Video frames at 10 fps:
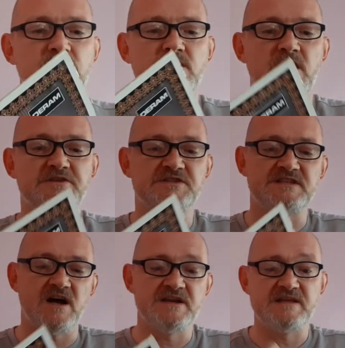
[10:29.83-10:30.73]

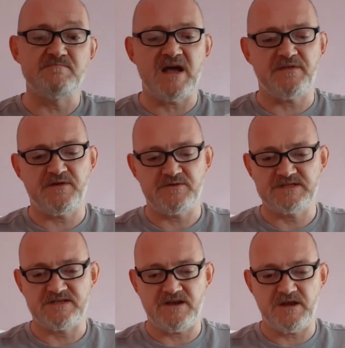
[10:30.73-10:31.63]
I need Matthew and
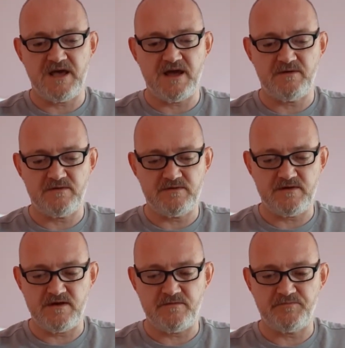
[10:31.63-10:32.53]
Son now,
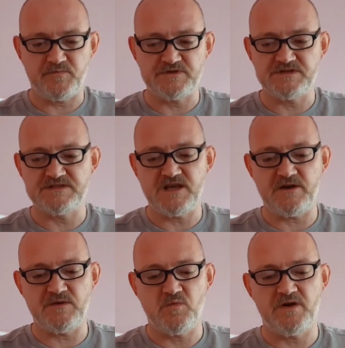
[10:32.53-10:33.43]
which is the
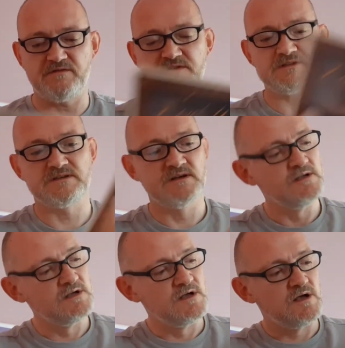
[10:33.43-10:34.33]
only one of his
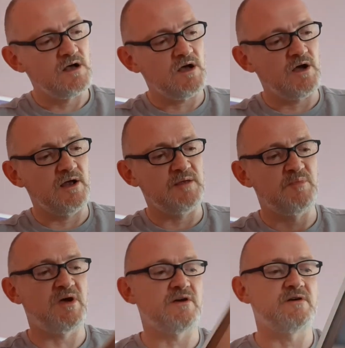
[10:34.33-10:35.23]
early
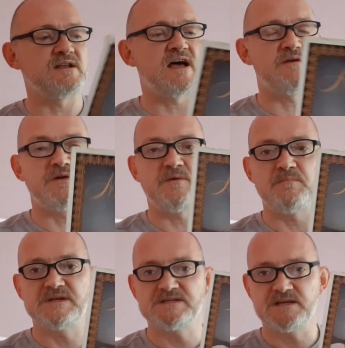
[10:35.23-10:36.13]
period now that I'm
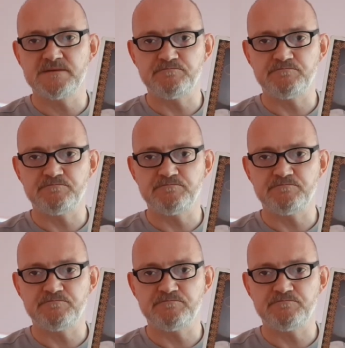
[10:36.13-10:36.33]
missing.